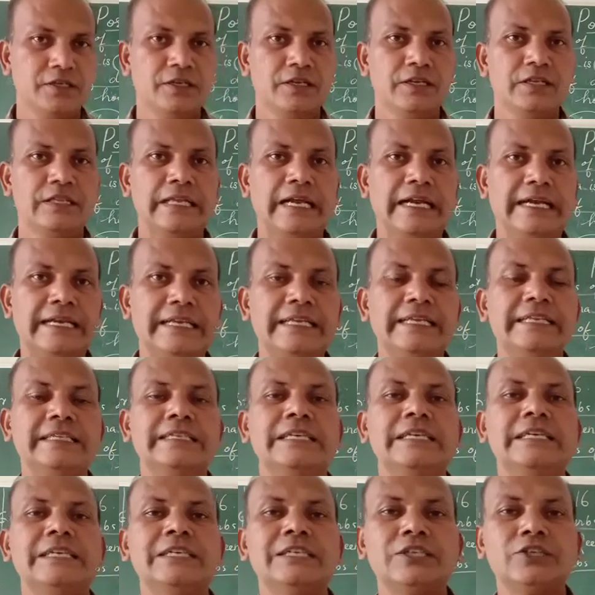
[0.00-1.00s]
That is
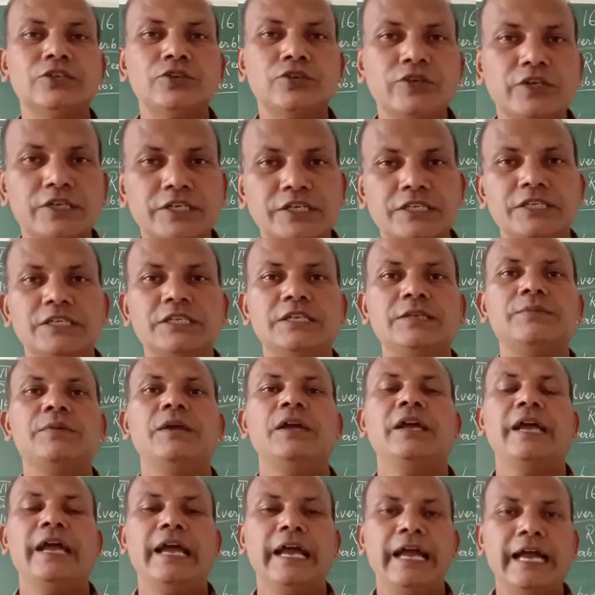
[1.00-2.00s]

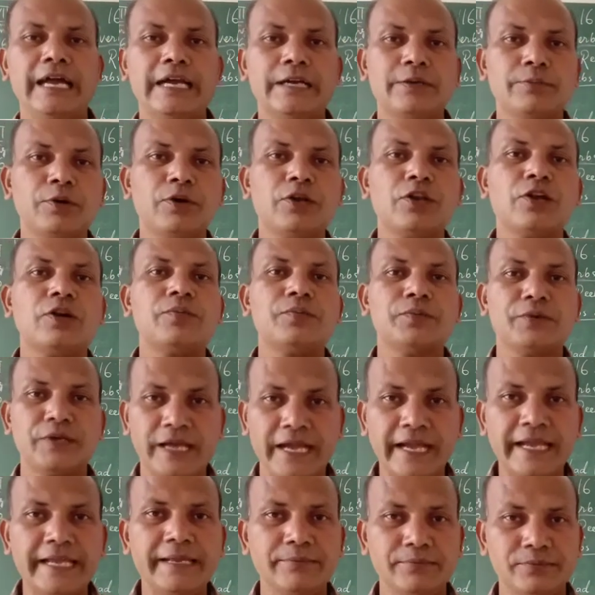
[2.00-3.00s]
interrogative adverb of
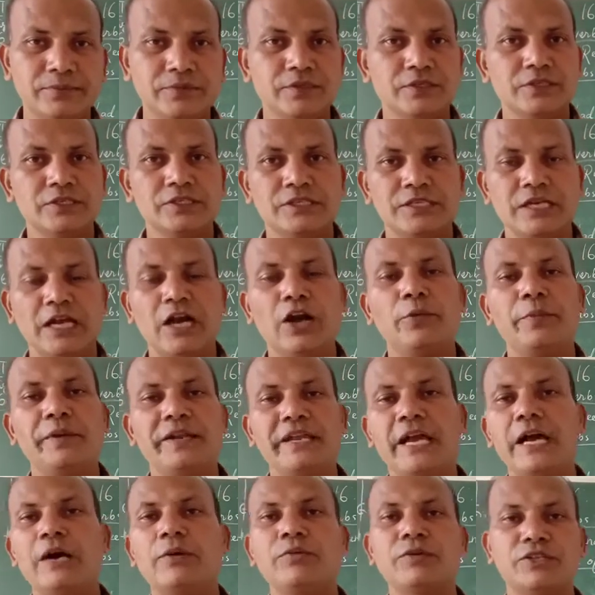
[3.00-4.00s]
time. How
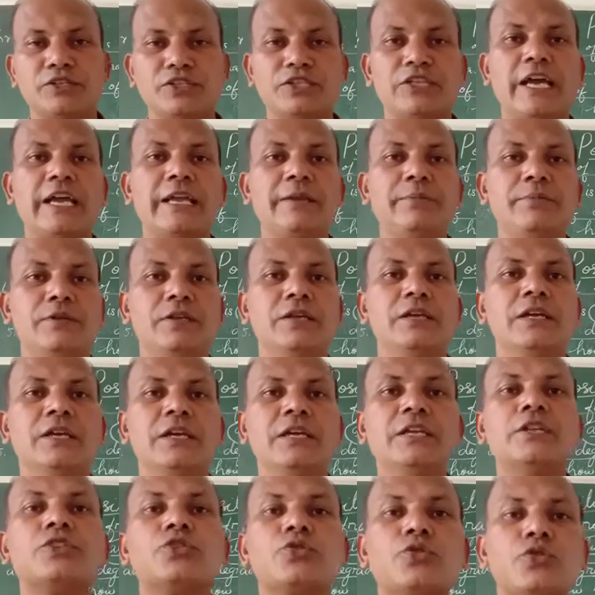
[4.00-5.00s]
many hours? Time.
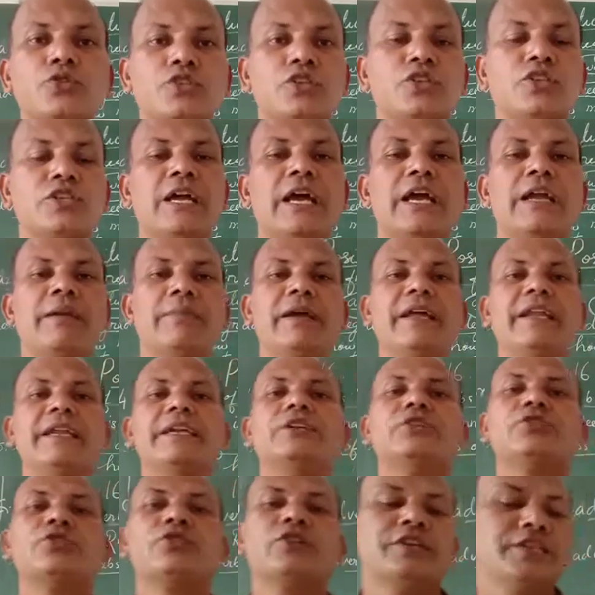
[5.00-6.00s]
It shows the time and
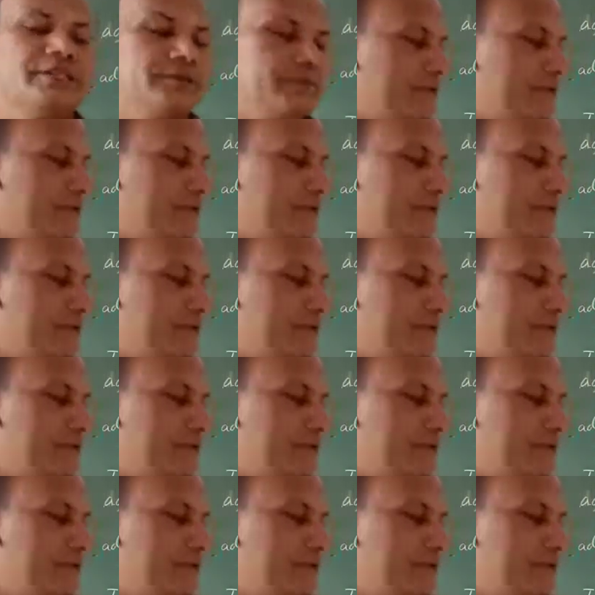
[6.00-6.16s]
interrogative.